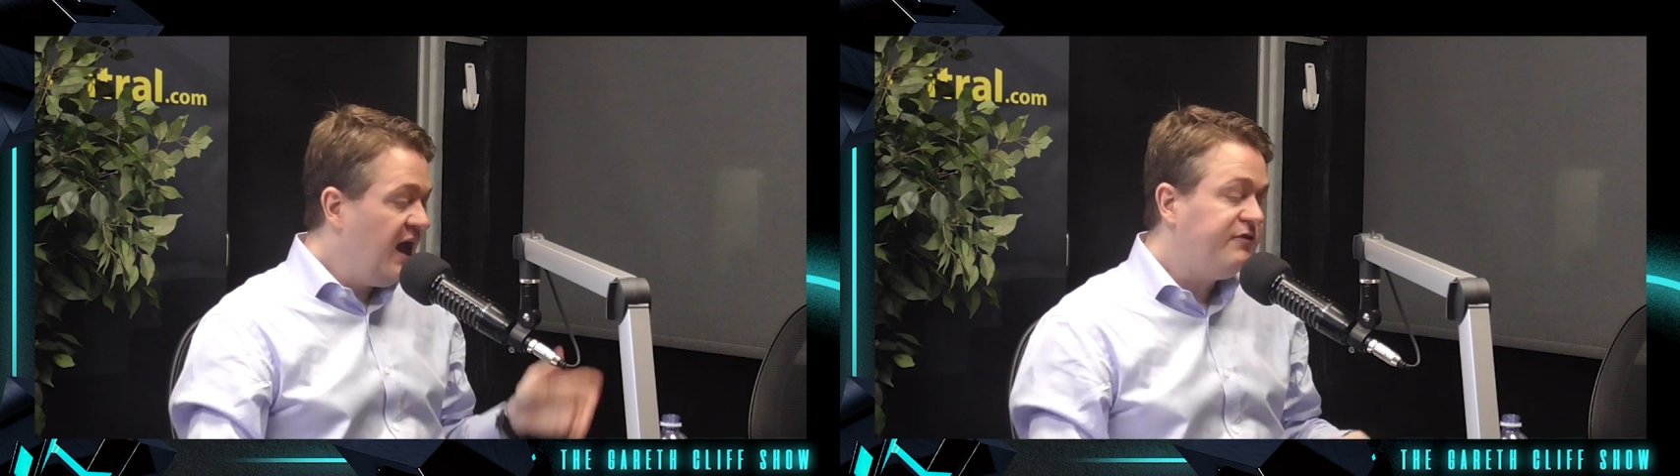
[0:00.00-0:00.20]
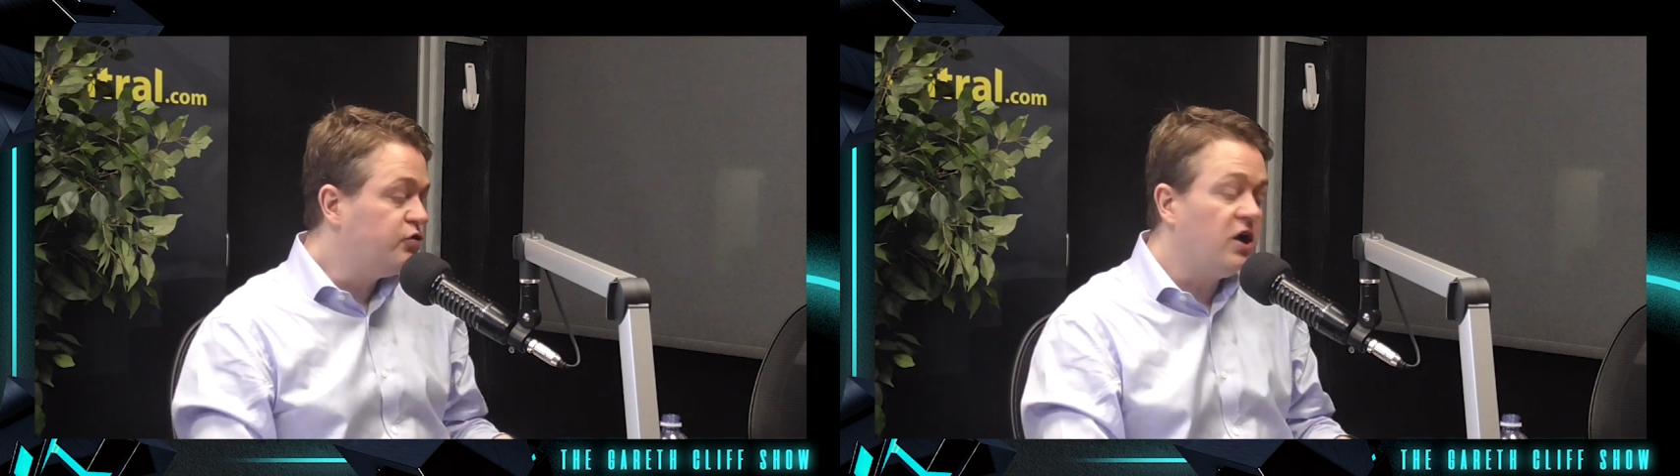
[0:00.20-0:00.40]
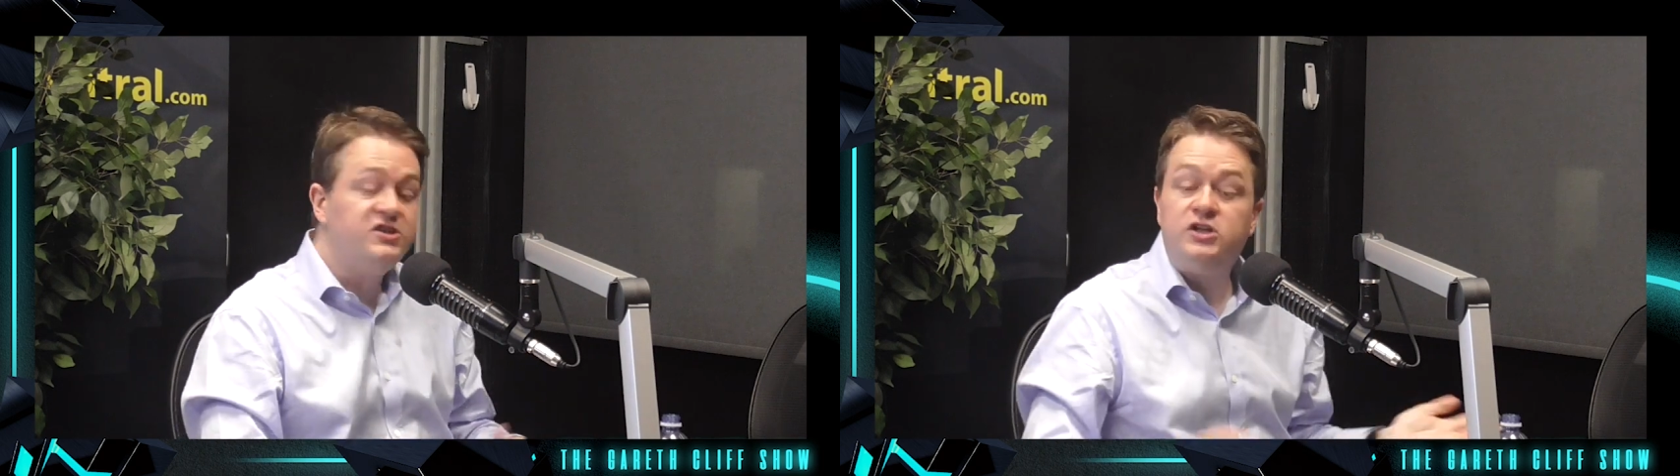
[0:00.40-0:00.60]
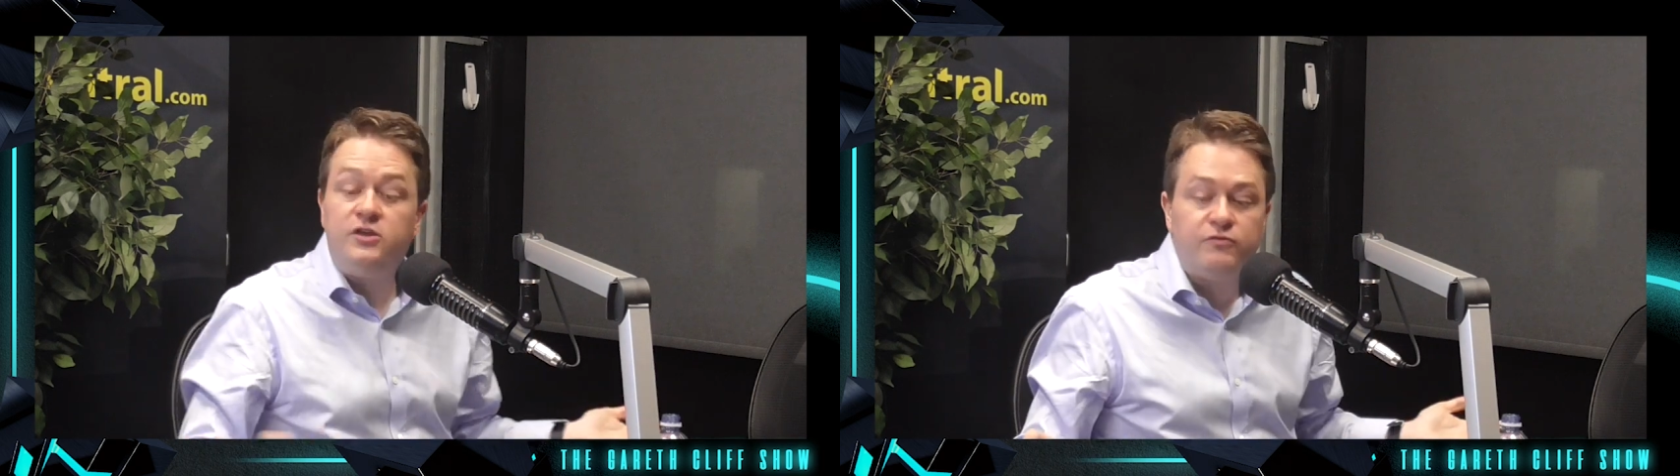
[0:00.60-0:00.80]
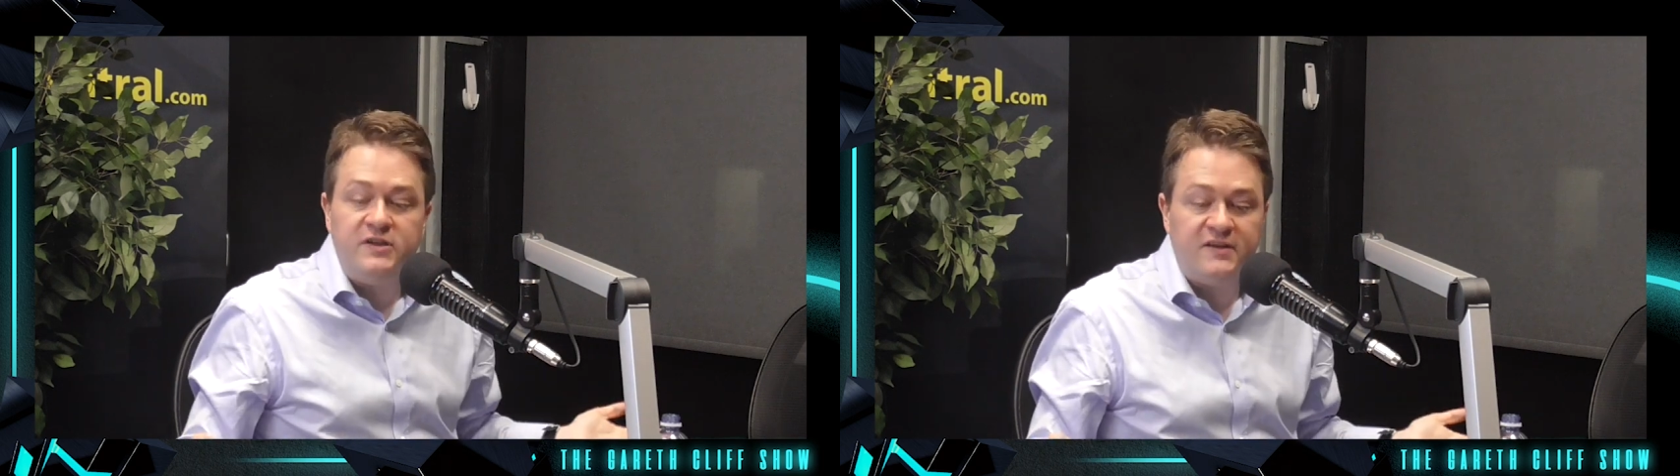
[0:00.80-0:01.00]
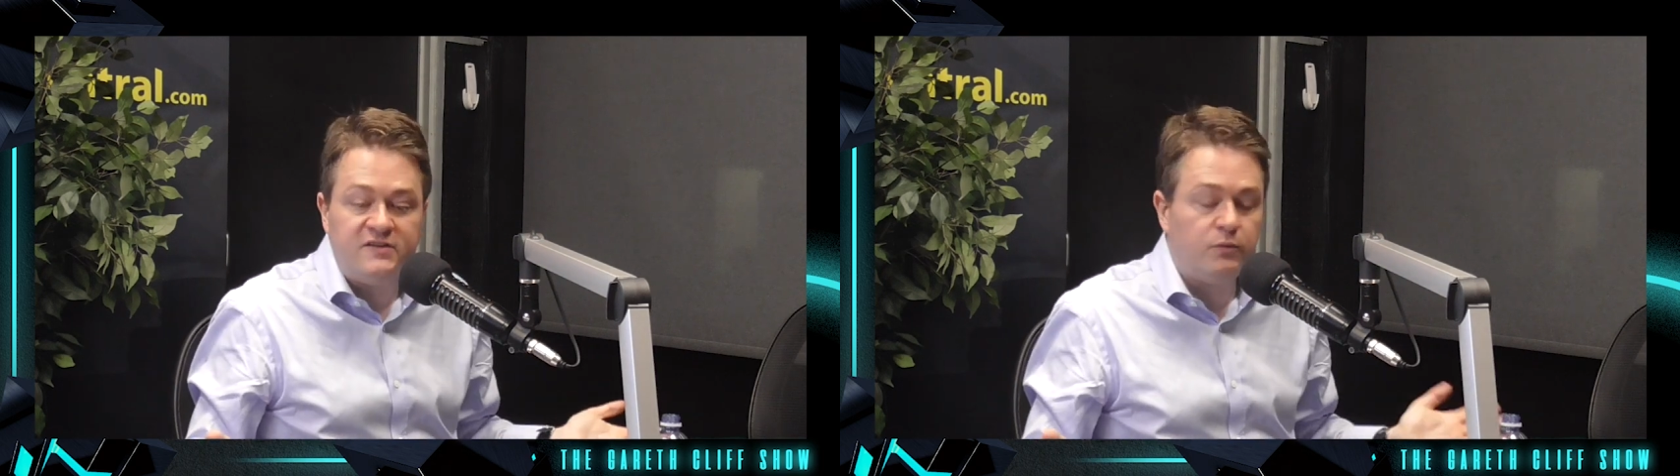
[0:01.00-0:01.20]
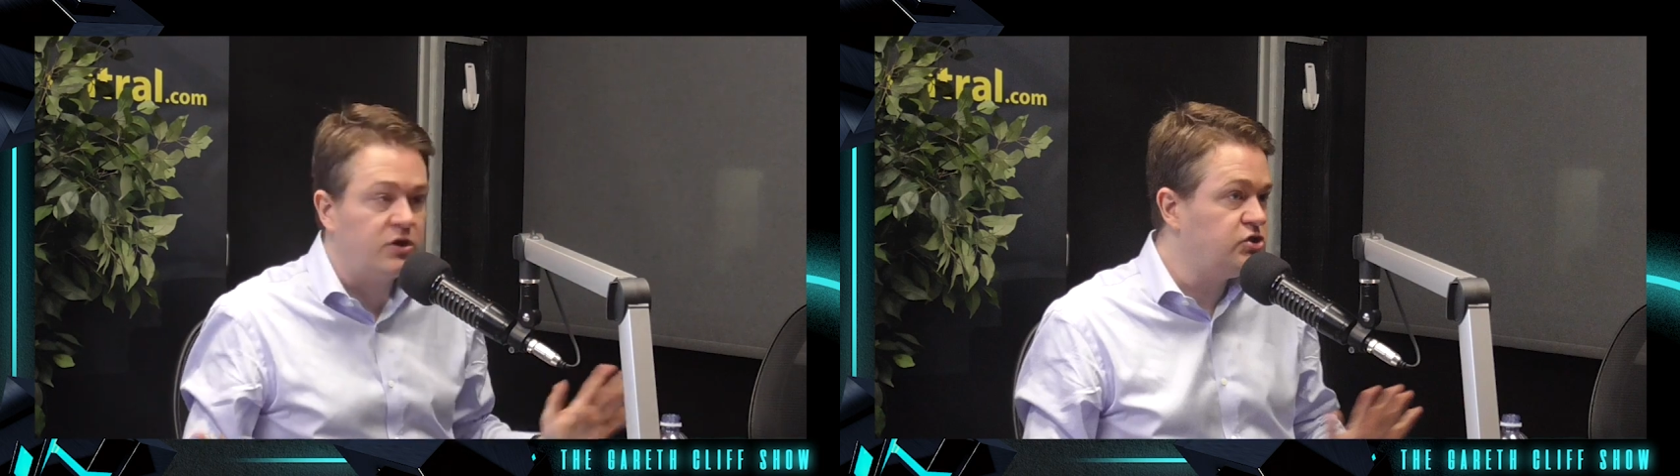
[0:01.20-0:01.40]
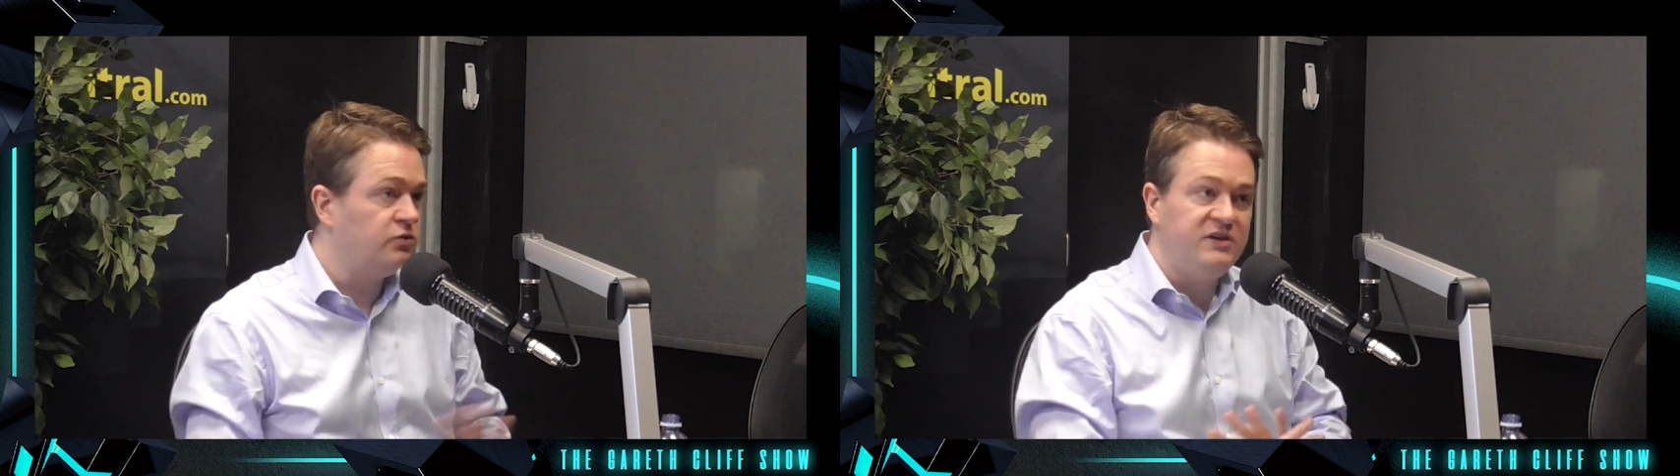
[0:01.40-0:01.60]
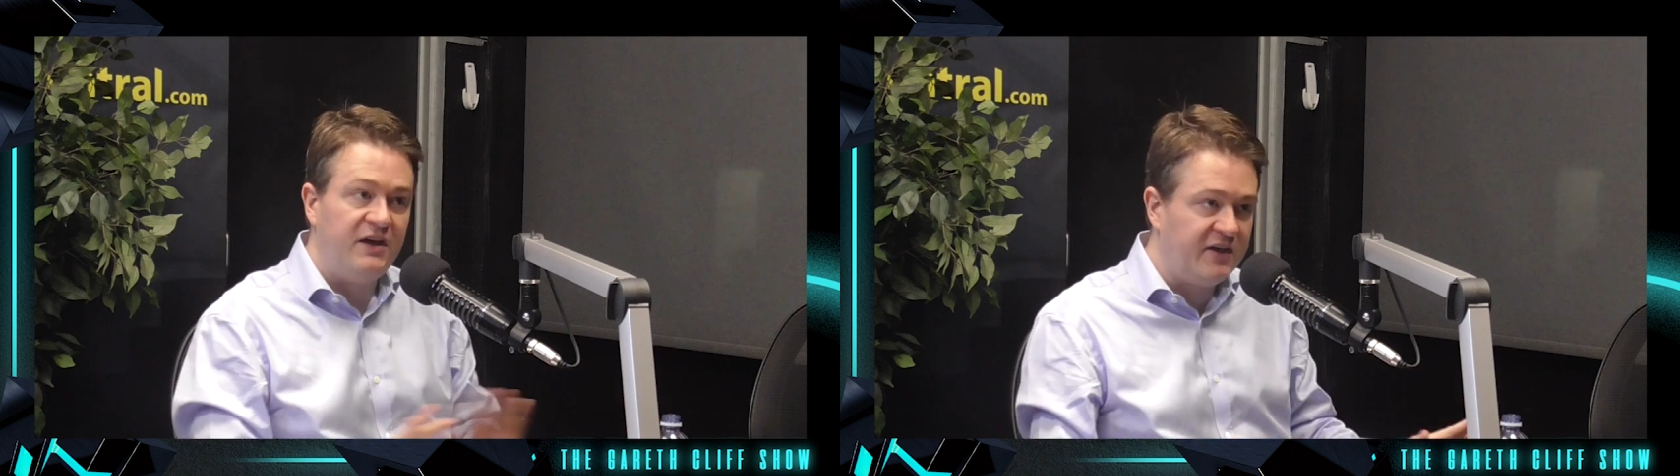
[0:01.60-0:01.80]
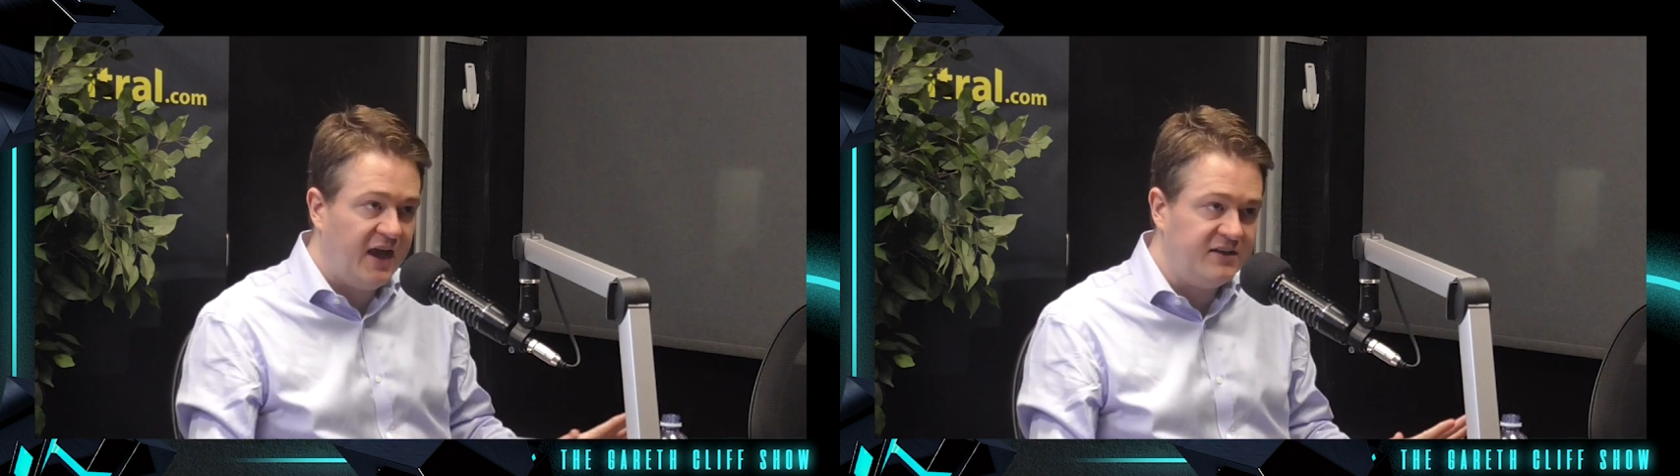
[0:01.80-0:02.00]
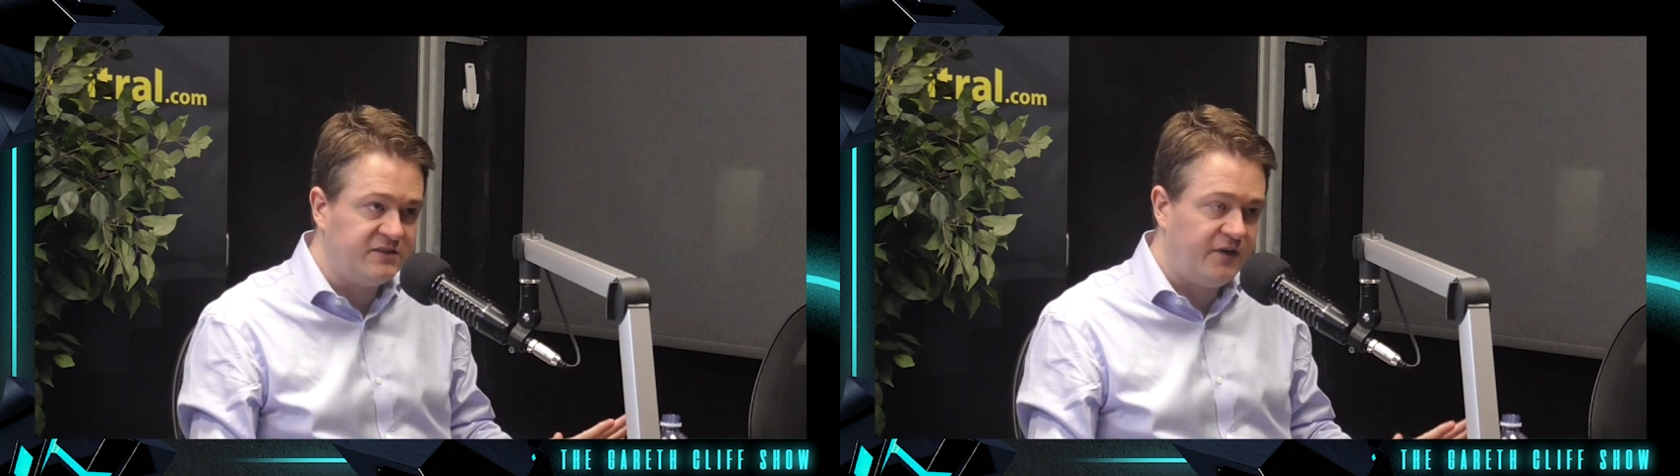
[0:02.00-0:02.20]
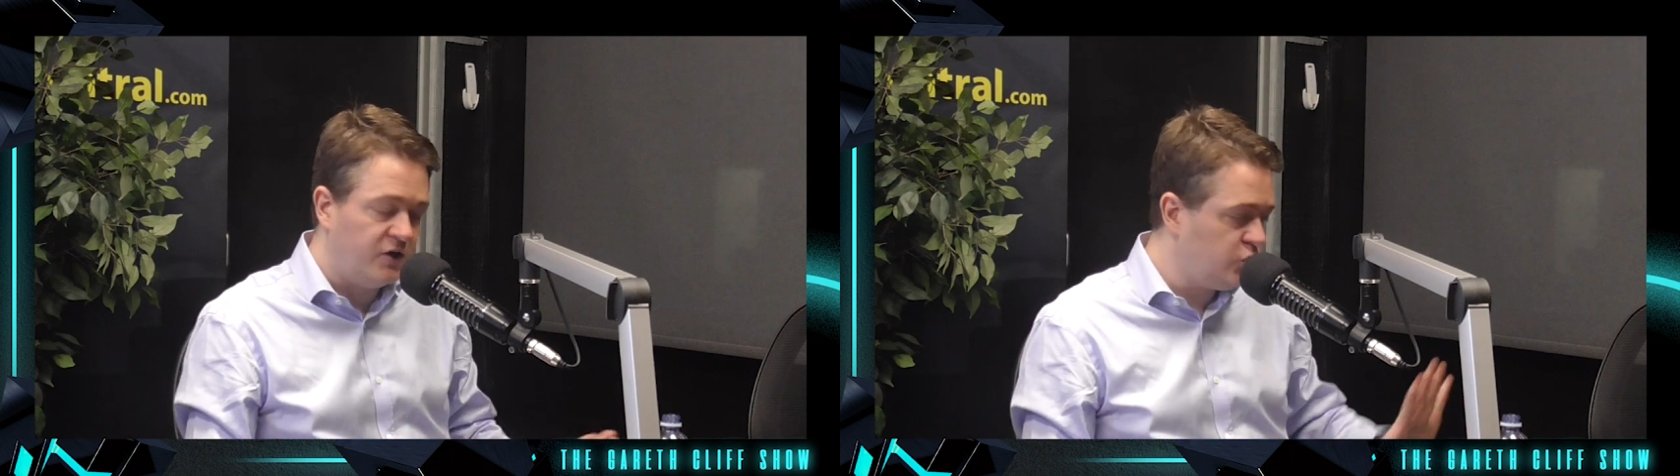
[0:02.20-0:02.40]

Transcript: If you're trying to do 3 things at once, you'll never get into flow.